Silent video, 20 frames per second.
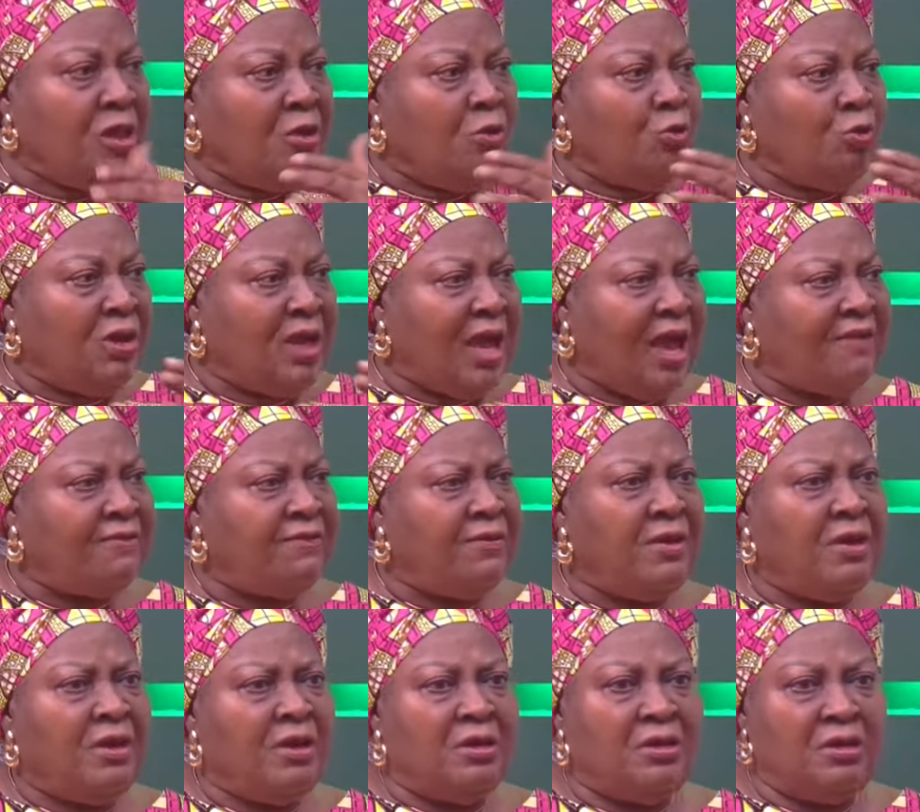We have
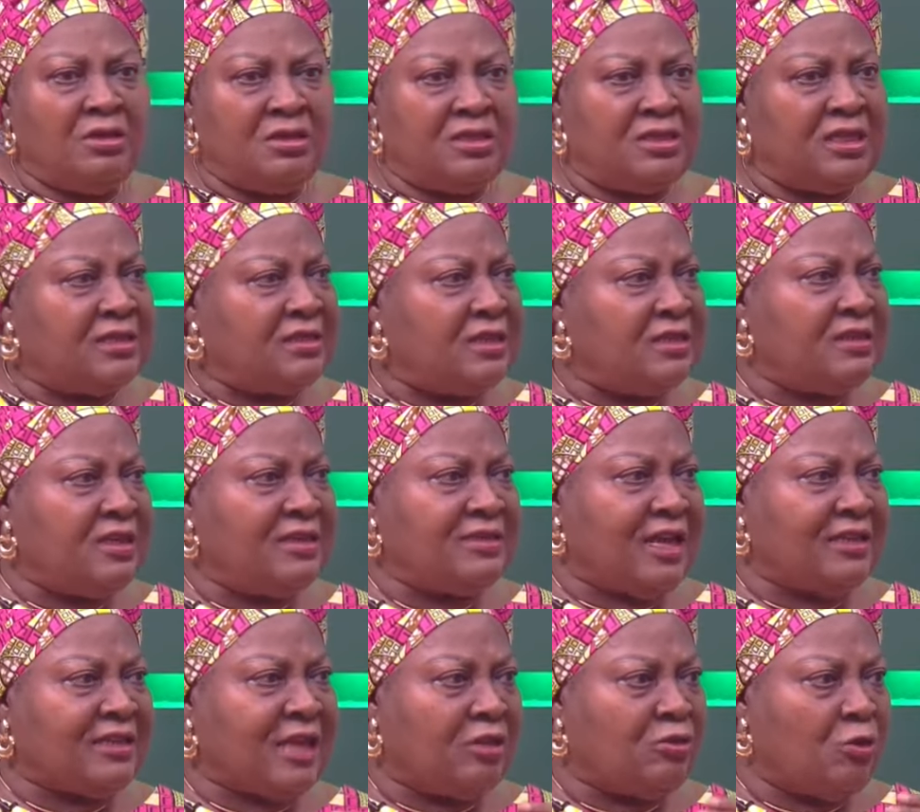citizens
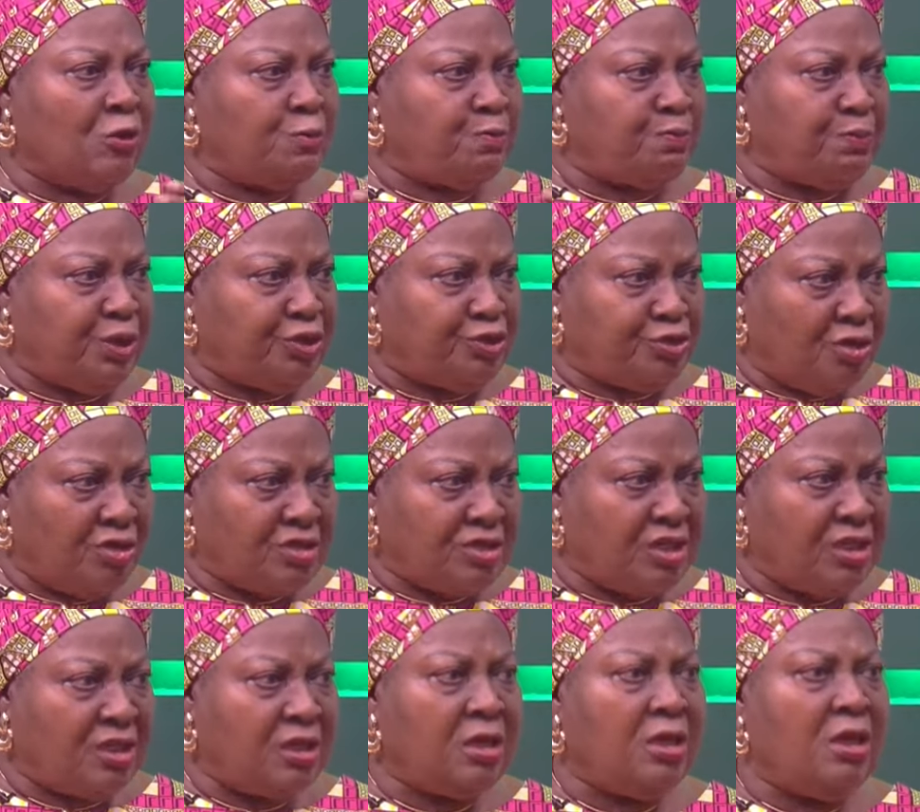that are not
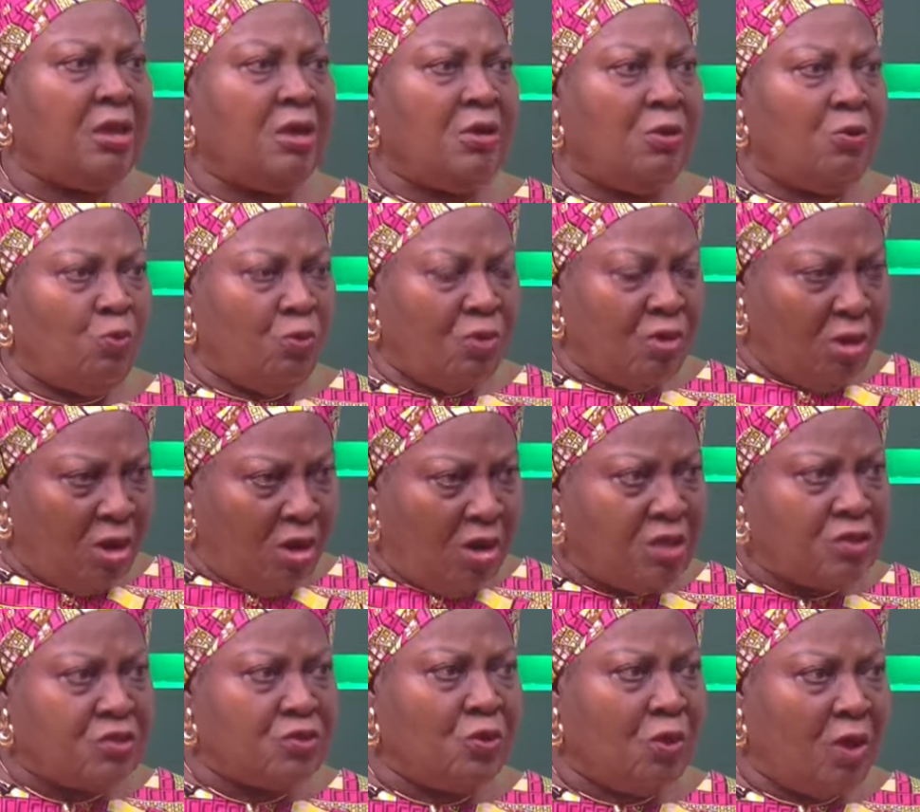patriotic. We
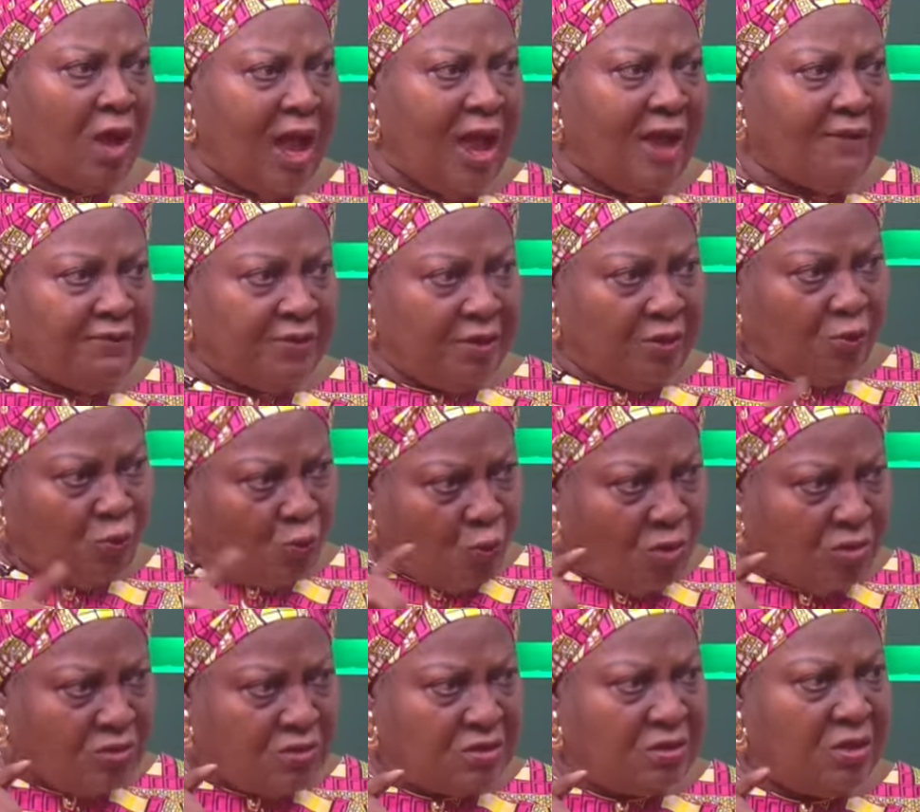also have, in
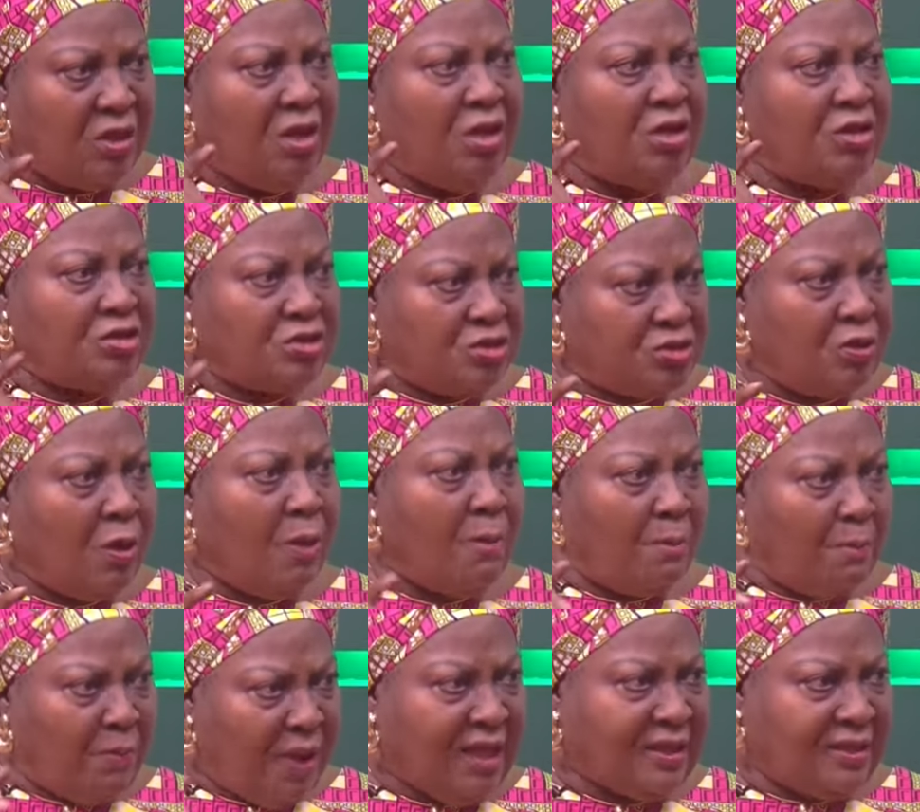quotes,
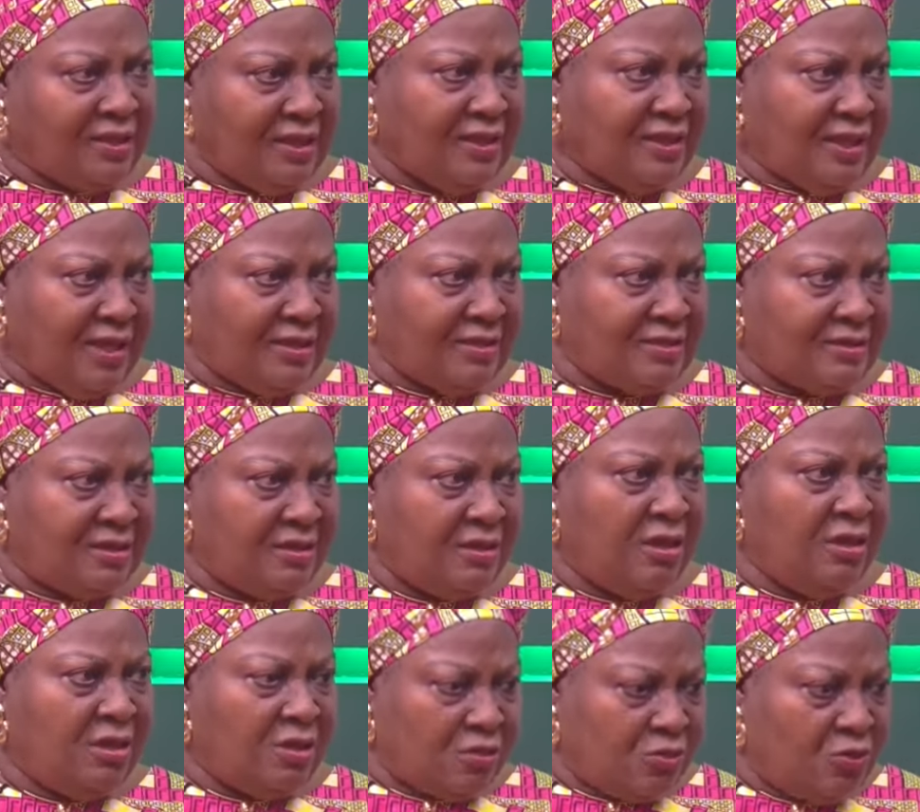some bad leaders.
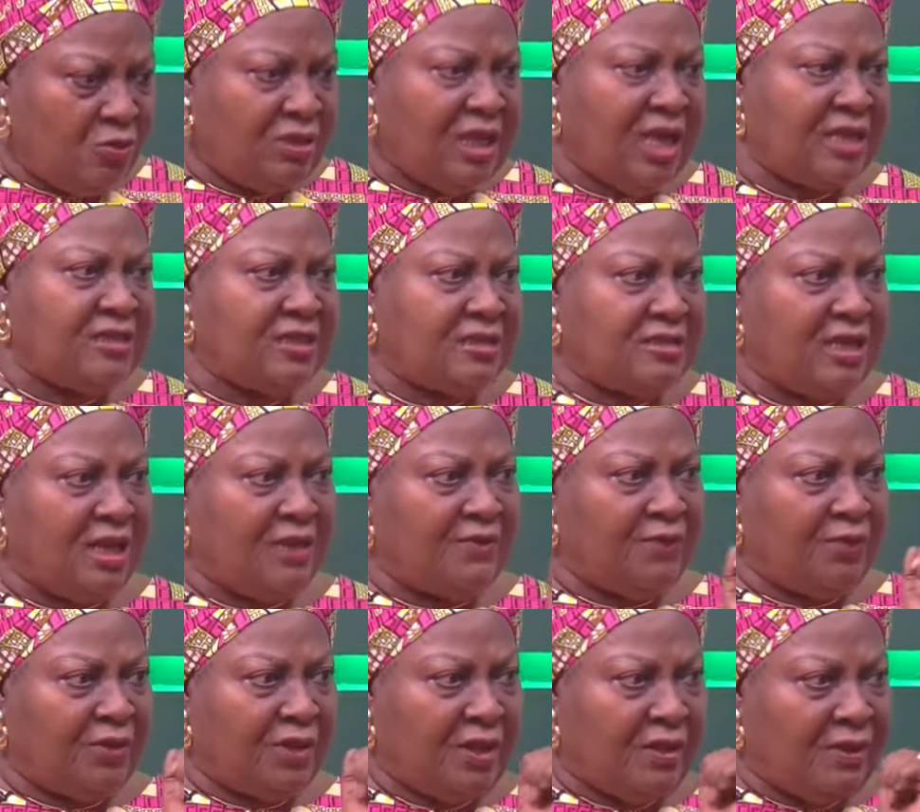So that is that
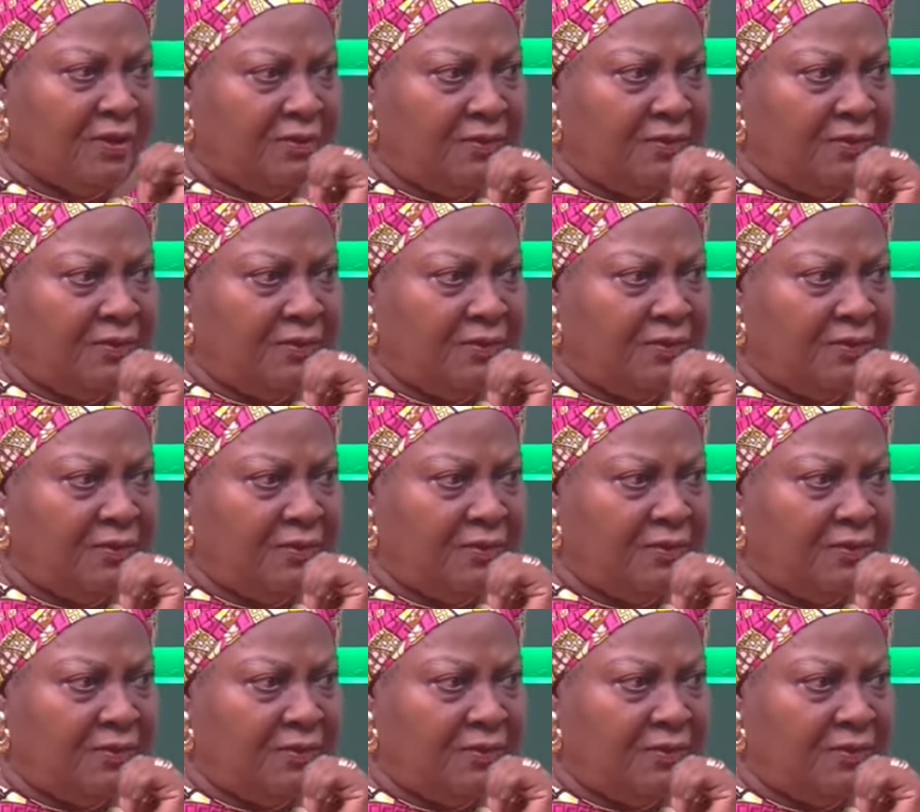for now.